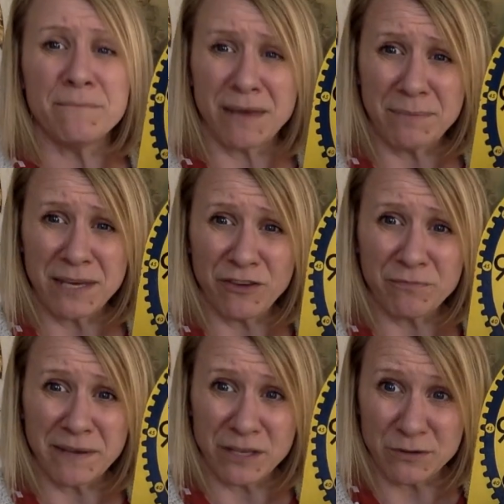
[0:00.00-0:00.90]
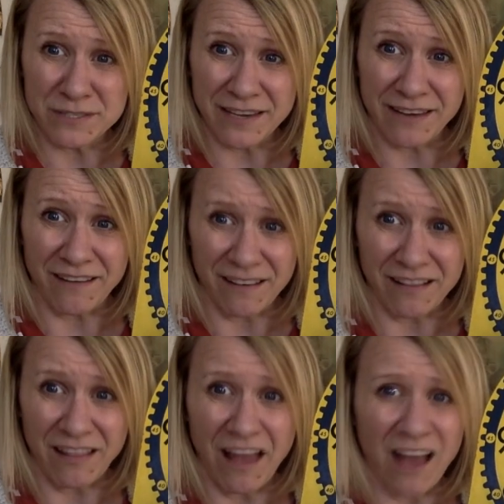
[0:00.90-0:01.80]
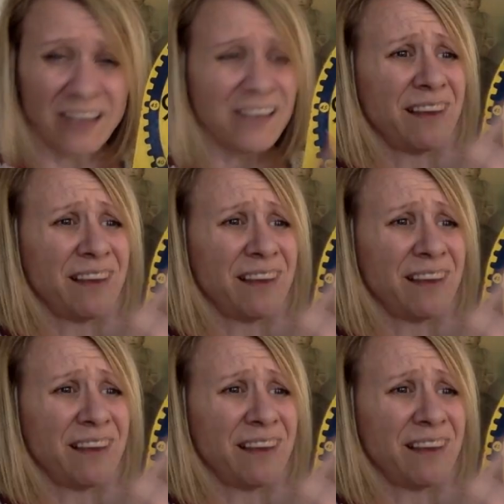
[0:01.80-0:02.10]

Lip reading: maybe you've been using a clock.